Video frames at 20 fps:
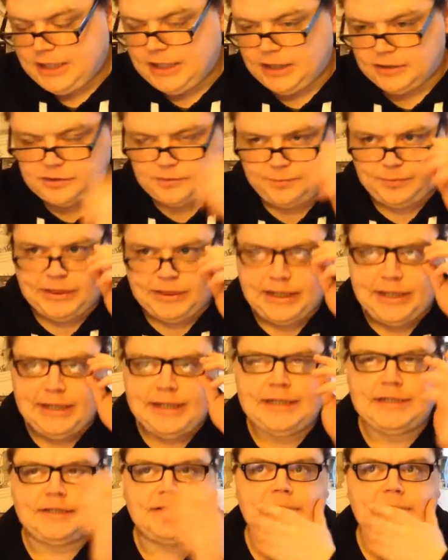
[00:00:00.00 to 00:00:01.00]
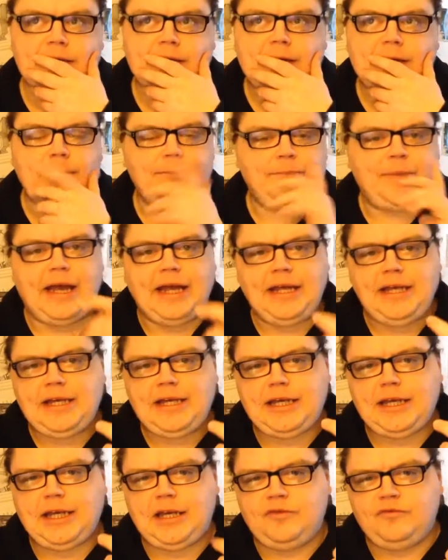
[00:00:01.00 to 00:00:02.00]
He also played
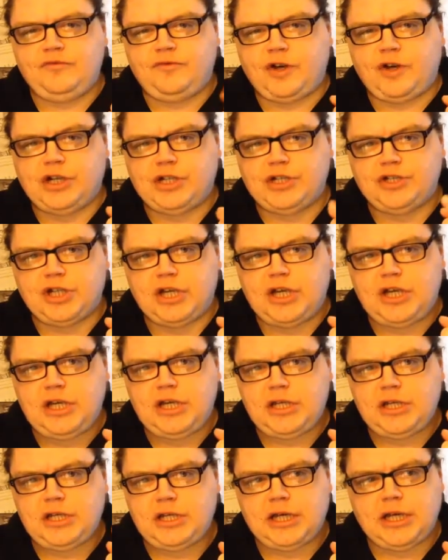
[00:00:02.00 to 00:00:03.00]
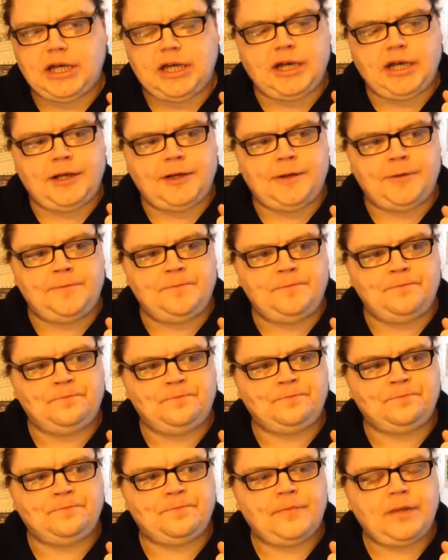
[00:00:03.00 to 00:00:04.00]
Penk in Voyager,
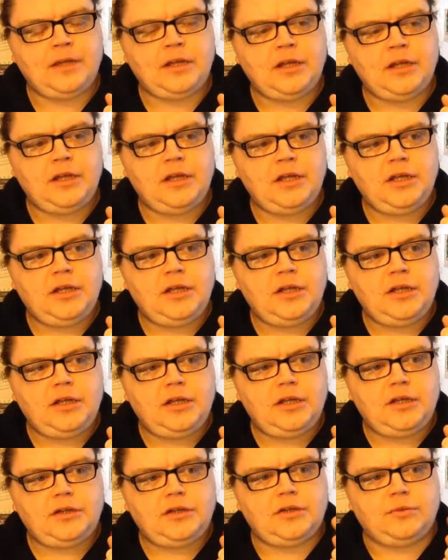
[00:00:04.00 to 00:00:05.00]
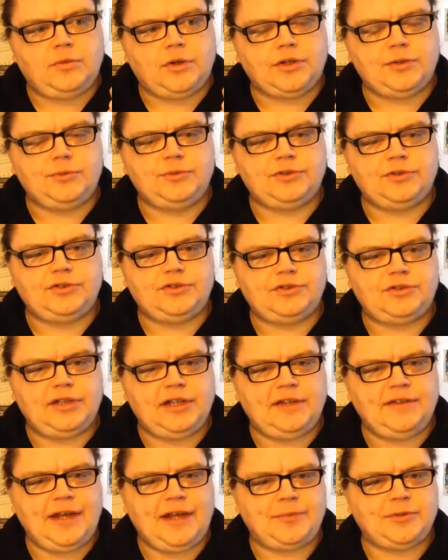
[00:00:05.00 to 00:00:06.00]
the one that was
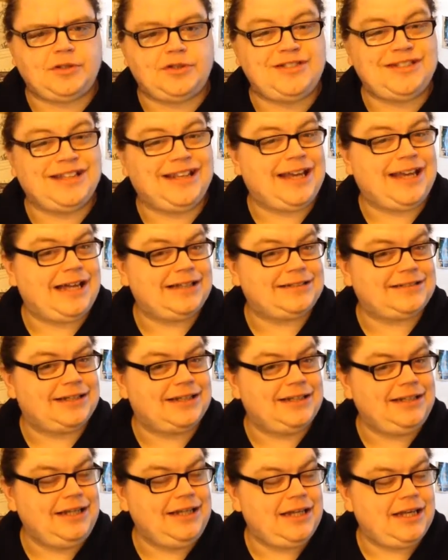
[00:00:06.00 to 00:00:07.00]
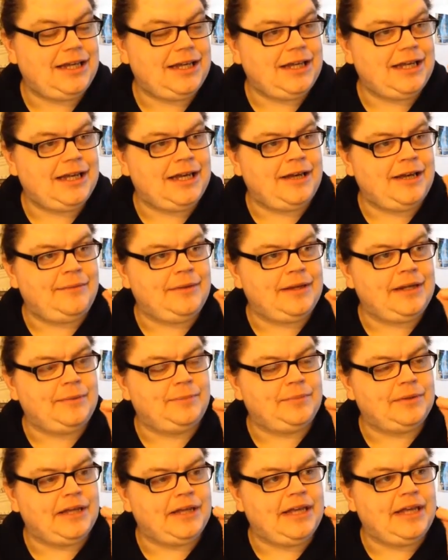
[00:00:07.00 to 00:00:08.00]
in the episode Zengatsu, and he
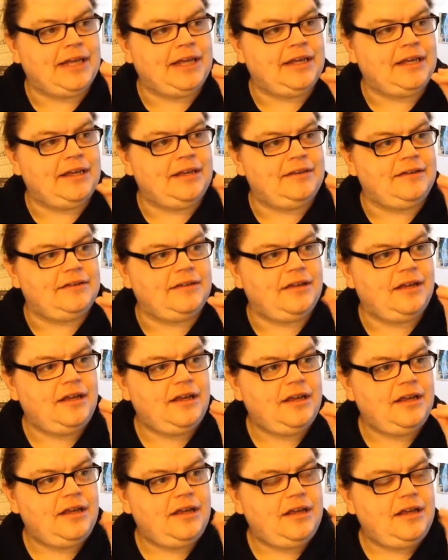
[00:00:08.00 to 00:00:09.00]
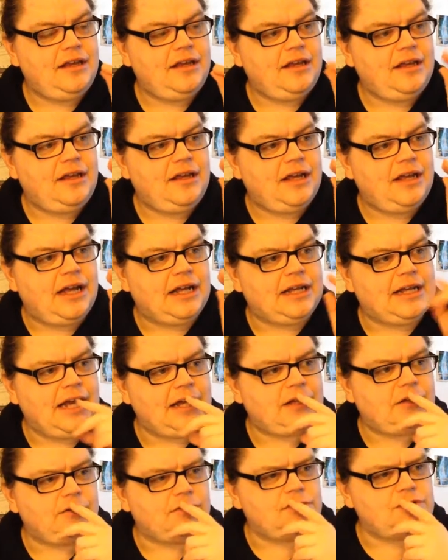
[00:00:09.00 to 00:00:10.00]
played a
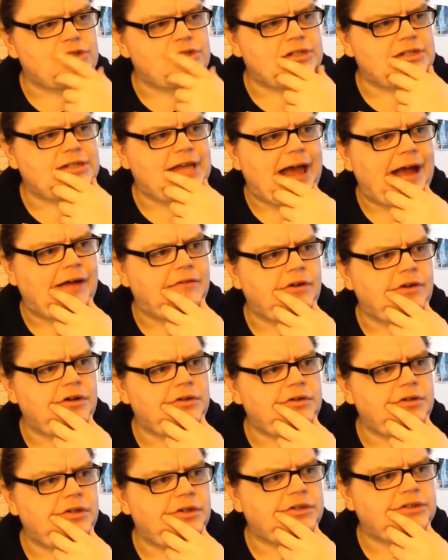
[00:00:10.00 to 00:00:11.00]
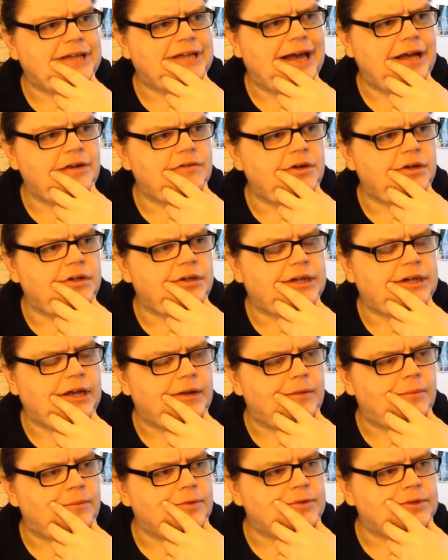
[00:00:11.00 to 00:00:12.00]
guy called Tyron, I can't
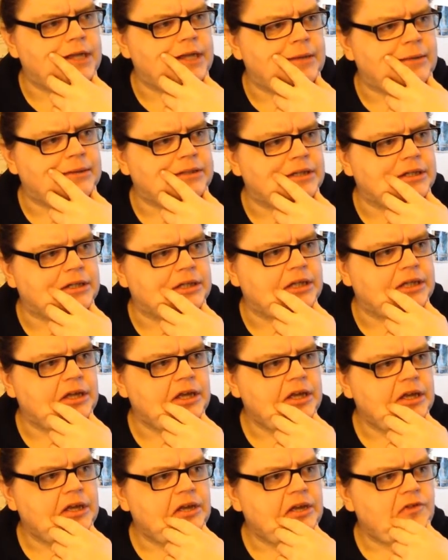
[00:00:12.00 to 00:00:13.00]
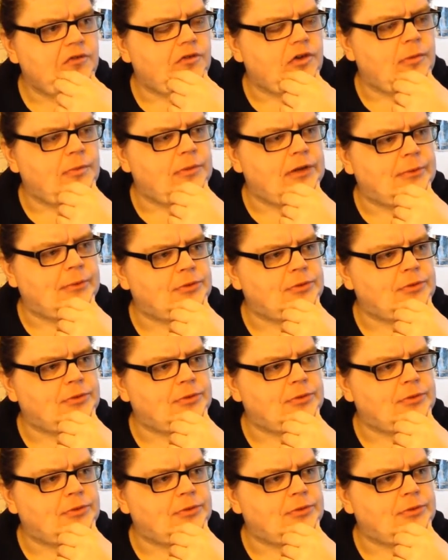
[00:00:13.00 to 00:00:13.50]
remember his name exactly, from an